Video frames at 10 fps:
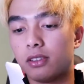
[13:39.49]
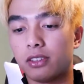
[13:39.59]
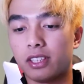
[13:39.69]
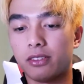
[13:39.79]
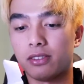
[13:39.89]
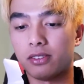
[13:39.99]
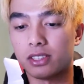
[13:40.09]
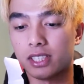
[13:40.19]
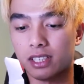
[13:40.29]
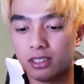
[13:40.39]
Okay,
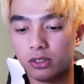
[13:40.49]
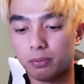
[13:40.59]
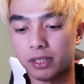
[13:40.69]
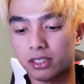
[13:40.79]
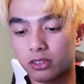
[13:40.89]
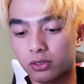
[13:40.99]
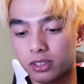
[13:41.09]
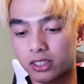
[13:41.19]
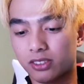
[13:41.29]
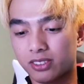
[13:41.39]
one sec. Nope, that's not the,
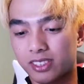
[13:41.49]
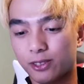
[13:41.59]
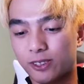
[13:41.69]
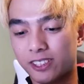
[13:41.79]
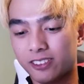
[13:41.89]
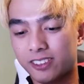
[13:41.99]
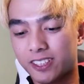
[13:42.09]
that's not the right one.